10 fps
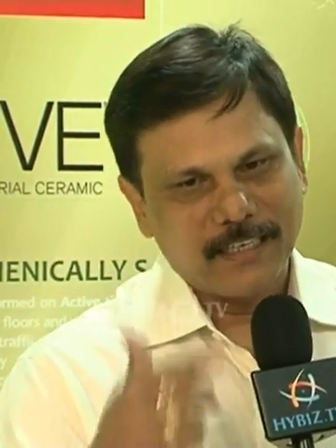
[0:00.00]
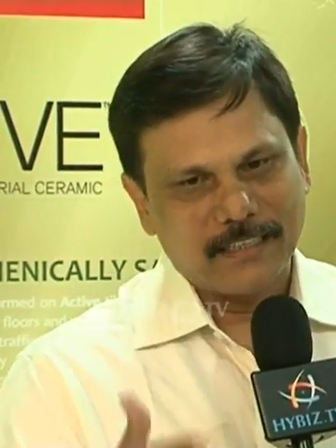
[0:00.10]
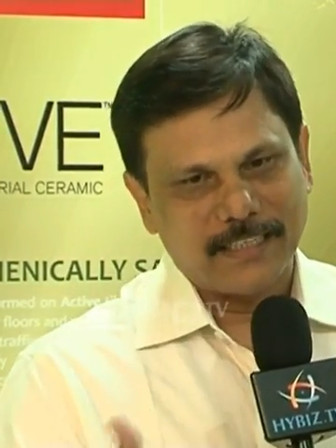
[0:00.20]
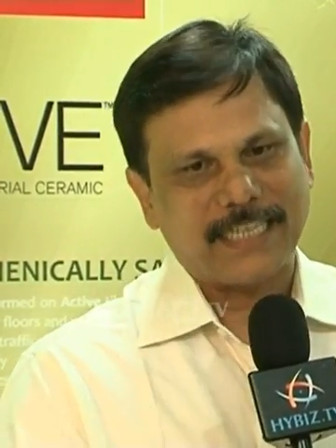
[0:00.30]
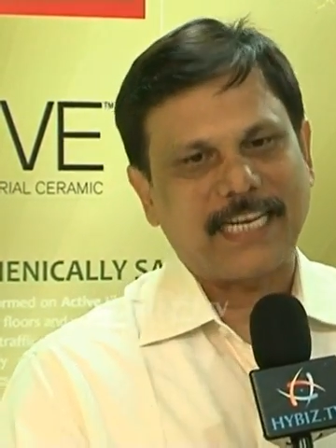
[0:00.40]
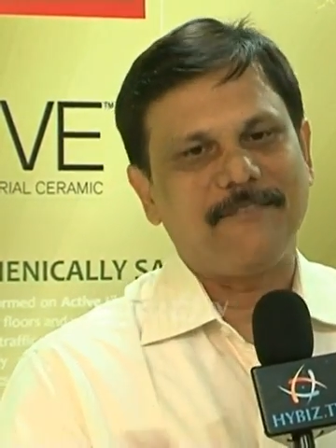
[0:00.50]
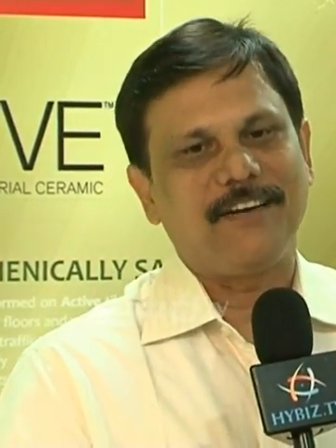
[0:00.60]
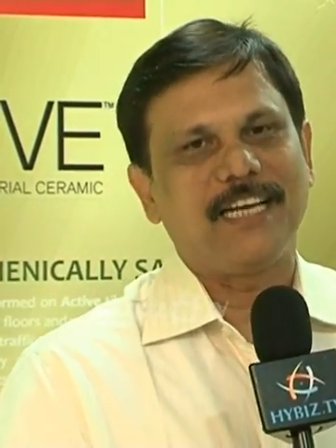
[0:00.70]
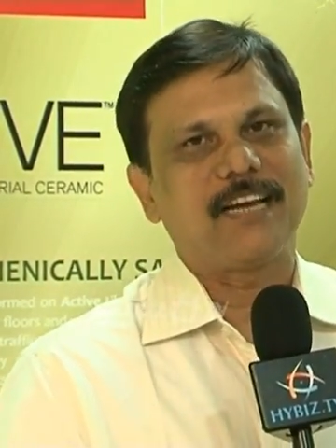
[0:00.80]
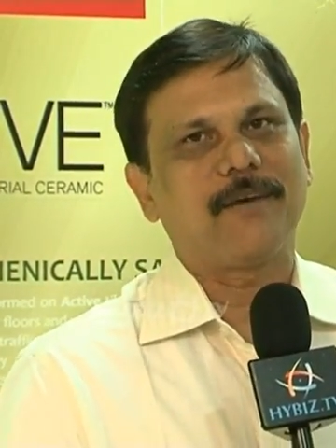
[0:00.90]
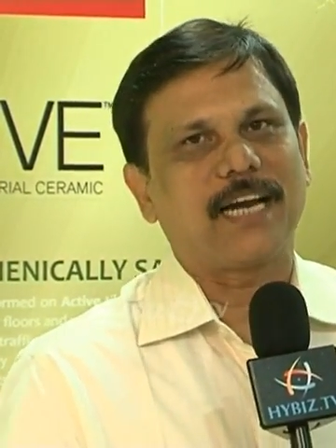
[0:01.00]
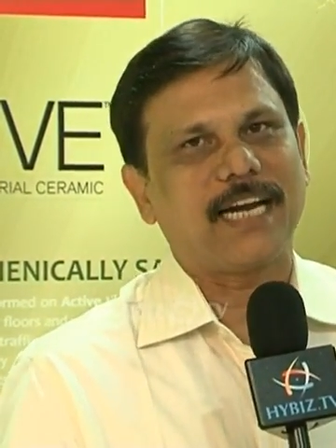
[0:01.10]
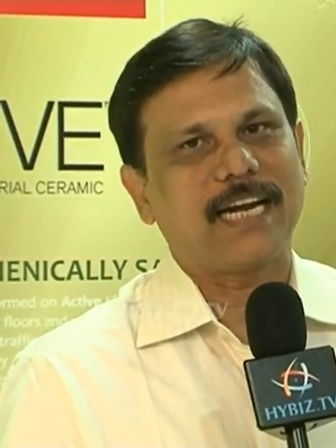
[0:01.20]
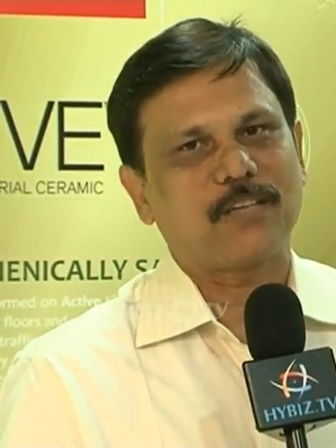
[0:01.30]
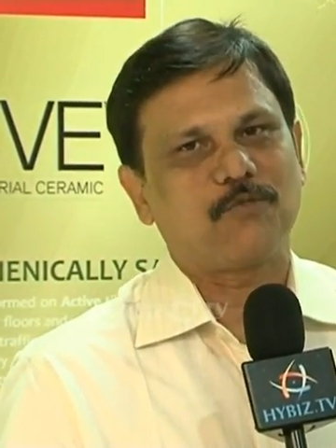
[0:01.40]
That time Indian
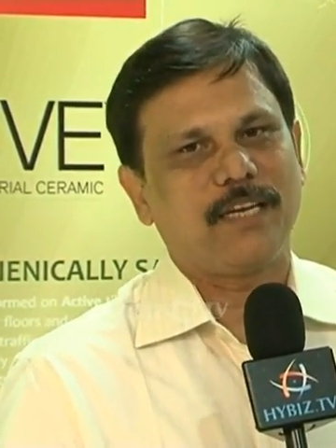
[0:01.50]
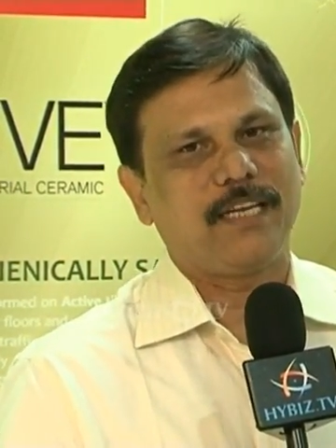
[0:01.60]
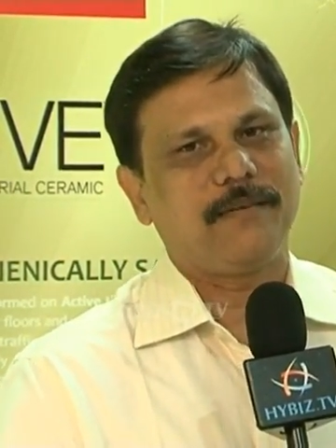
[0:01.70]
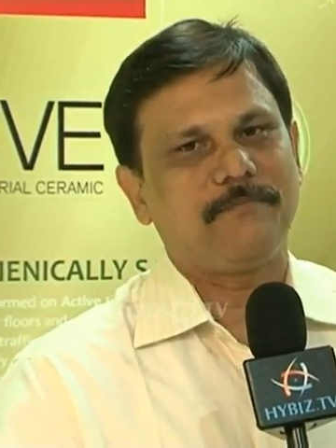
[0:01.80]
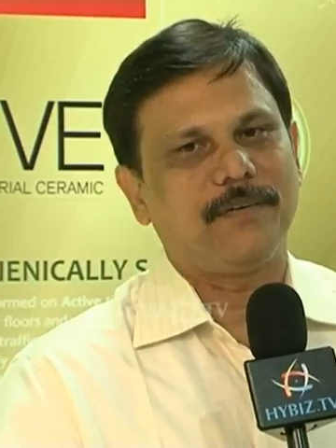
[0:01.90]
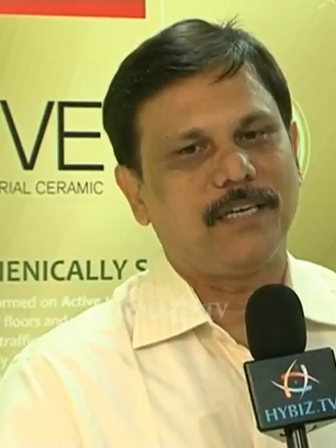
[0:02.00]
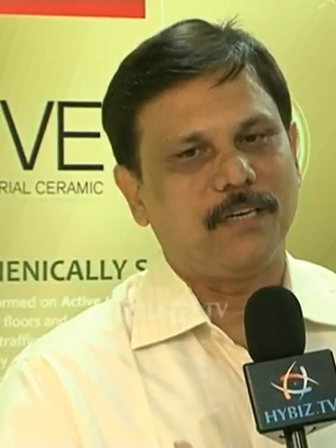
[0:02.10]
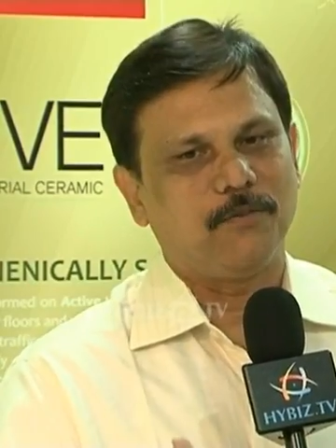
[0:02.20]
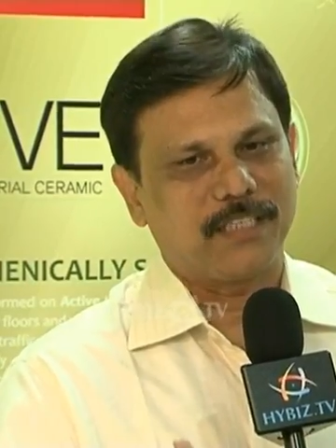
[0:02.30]
market actually uh, was